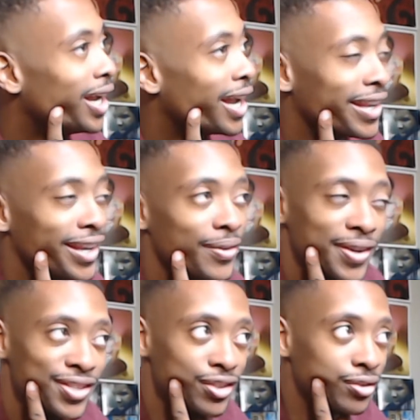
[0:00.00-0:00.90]
I can't
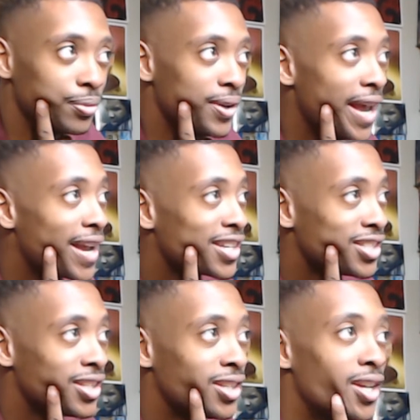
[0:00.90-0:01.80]
wait to do a
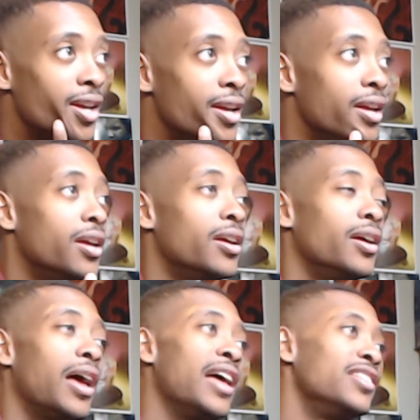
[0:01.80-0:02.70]
reaction.
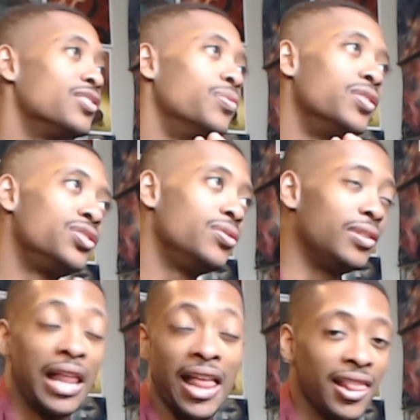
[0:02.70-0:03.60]
I just want,
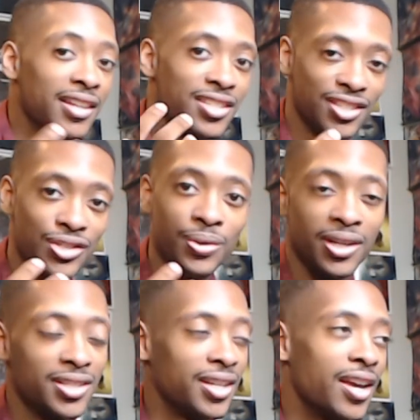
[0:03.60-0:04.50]
I, let's just do
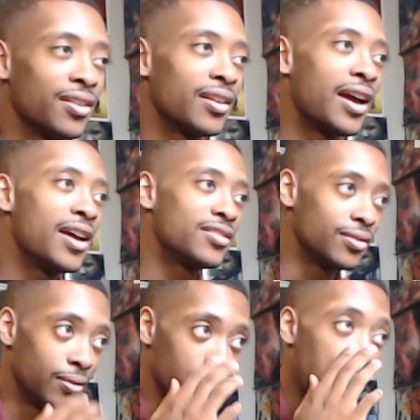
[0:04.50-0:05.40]
it together, guys.
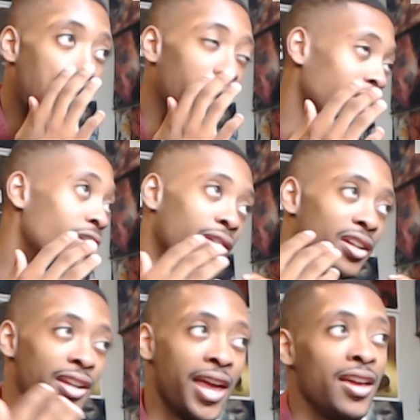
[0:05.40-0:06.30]
So, you know, the
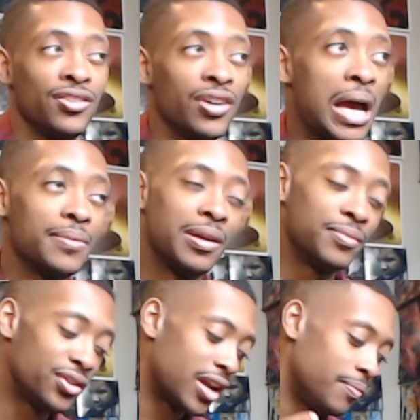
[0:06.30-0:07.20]
day it drops, I'm gonna
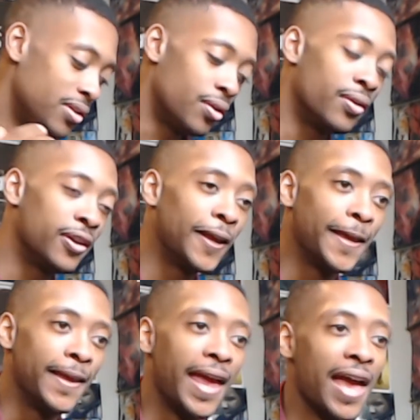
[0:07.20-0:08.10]
try to be on it
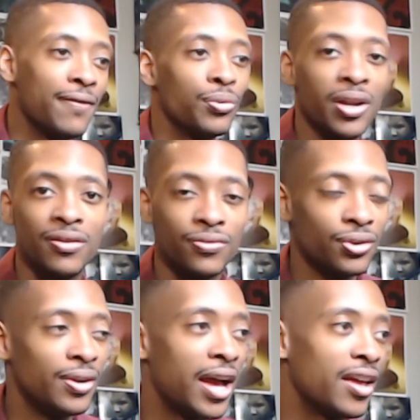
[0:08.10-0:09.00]
and have it ready for you
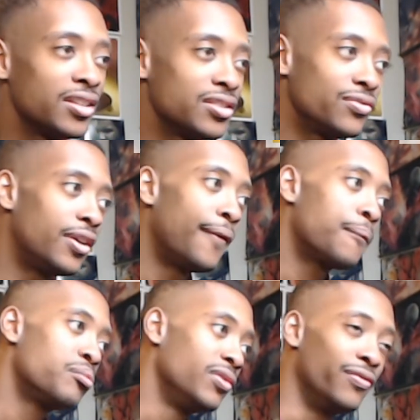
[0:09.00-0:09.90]
guys
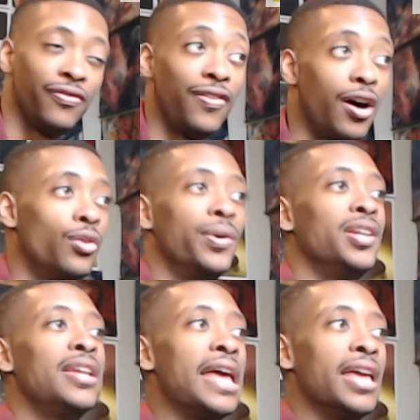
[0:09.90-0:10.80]
the following
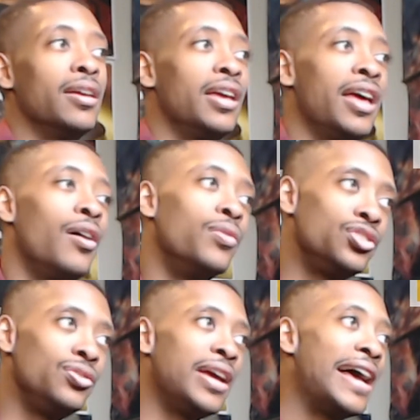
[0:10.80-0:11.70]
day. And I
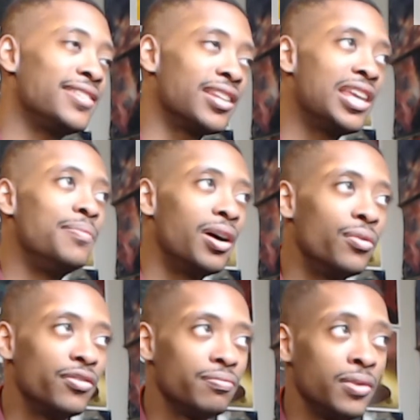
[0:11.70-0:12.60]
want you guys to keep up
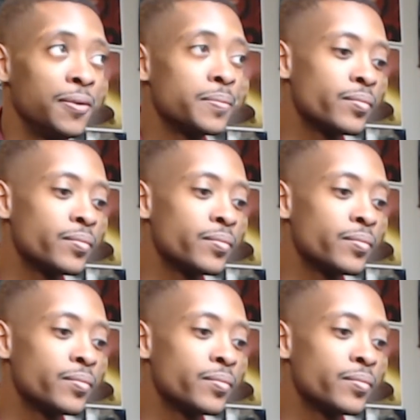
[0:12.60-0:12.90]
with me.